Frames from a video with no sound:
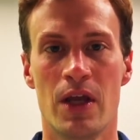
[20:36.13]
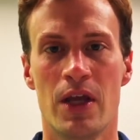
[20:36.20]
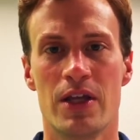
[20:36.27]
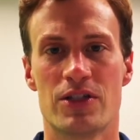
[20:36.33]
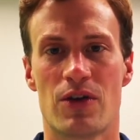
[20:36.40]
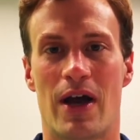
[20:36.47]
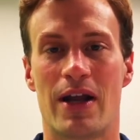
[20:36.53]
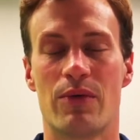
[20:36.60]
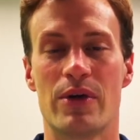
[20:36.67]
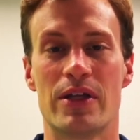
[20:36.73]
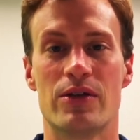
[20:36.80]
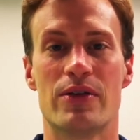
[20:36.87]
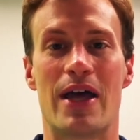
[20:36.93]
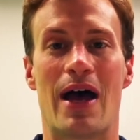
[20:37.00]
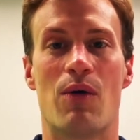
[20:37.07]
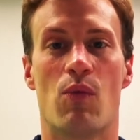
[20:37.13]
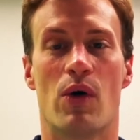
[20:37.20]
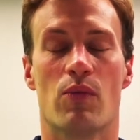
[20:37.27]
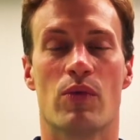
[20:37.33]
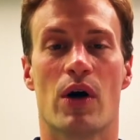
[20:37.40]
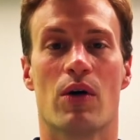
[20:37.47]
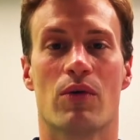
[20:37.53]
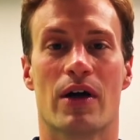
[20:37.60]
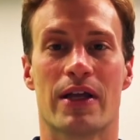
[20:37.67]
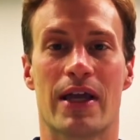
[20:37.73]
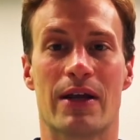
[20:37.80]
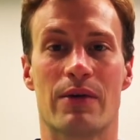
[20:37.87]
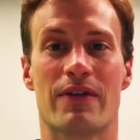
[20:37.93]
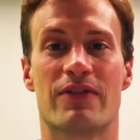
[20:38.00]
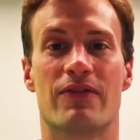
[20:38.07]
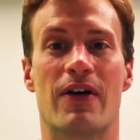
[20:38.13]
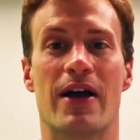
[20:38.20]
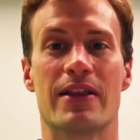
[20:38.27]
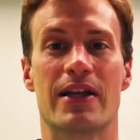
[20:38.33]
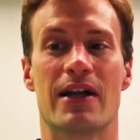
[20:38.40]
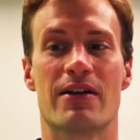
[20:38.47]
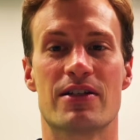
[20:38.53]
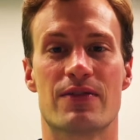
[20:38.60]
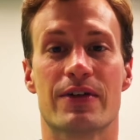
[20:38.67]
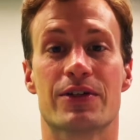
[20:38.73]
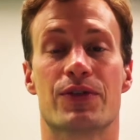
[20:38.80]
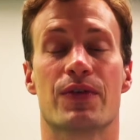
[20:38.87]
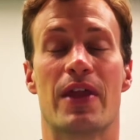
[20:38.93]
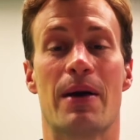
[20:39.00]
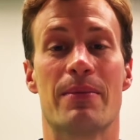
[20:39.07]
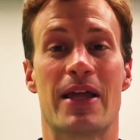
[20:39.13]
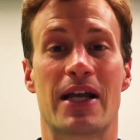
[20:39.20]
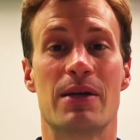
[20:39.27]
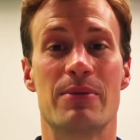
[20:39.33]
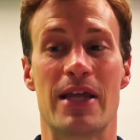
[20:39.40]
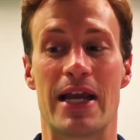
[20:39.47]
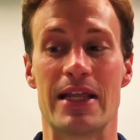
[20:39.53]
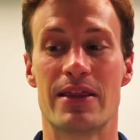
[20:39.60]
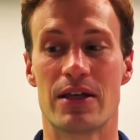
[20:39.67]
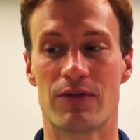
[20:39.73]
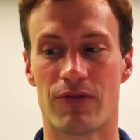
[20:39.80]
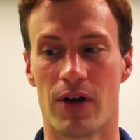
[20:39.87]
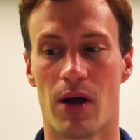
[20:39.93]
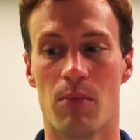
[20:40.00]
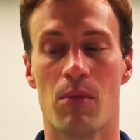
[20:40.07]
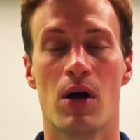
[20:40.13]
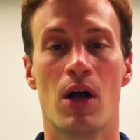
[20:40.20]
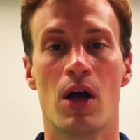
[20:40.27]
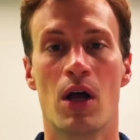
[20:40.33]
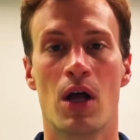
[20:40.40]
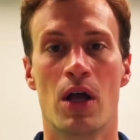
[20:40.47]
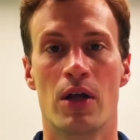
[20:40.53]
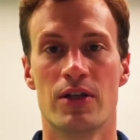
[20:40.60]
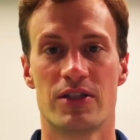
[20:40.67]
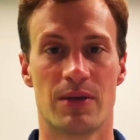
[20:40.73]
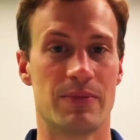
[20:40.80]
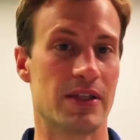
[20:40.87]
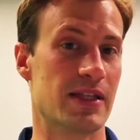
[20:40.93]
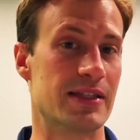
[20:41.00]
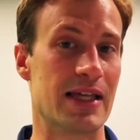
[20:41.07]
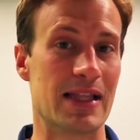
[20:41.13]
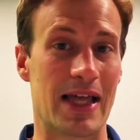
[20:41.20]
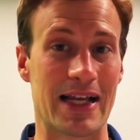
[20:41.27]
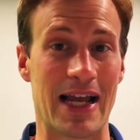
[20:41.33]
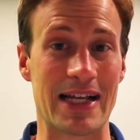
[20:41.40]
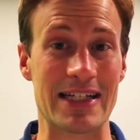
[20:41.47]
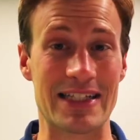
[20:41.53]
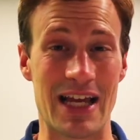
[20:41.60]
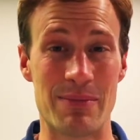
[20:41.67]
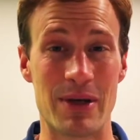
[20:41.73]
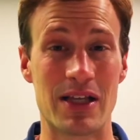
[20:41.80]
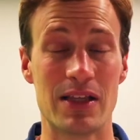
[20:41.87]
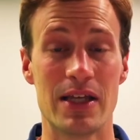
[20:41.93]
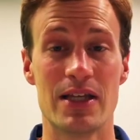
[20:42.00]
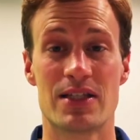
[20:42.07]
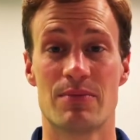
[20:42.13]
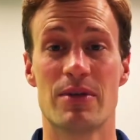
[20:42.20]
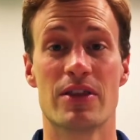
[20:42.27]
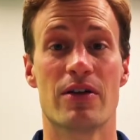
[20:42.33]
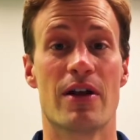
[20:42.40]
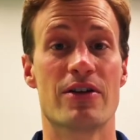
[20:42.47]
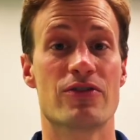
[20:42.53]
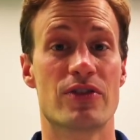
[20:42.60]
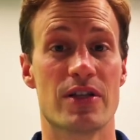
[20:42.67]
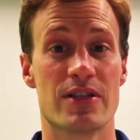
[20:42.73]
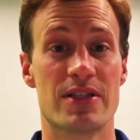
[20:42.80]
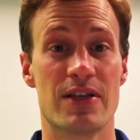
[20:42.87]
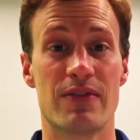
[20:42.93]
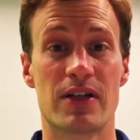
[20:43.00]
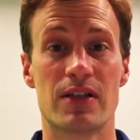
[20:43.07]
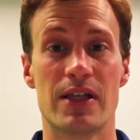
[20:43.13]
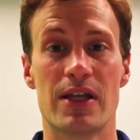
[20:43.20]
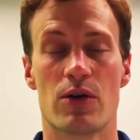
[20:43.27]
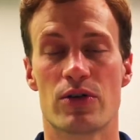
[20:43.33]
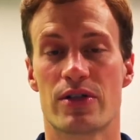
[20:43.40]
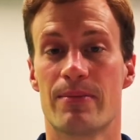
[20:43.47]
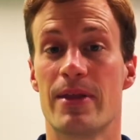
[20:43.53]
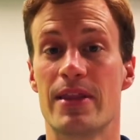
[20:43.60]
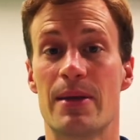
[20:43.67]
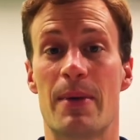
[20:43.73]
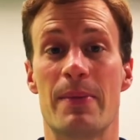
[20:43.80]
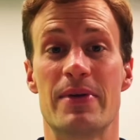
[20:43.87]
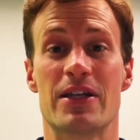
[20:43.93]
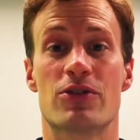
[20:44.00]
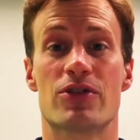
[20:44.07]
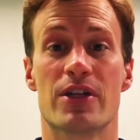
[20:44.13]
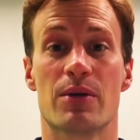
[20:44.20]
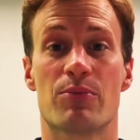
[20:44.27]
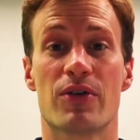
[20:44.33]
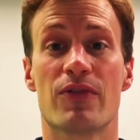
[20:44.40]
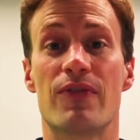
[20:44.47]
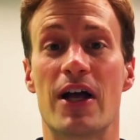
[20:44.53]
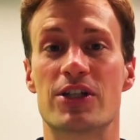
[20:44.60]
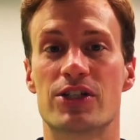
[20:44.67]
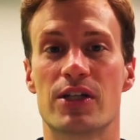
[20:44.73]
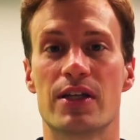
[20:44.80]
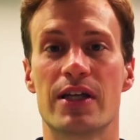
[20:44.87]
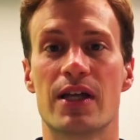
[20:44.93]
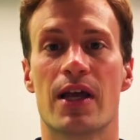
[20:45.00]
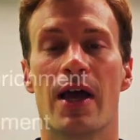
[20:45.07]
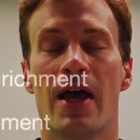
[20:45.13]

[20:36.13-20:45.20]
So how do we do that? Well, again, we have to find areas of interest for them. That could be anything from something that they like academically, something they're interested in civically, or something they might be interested in professionally.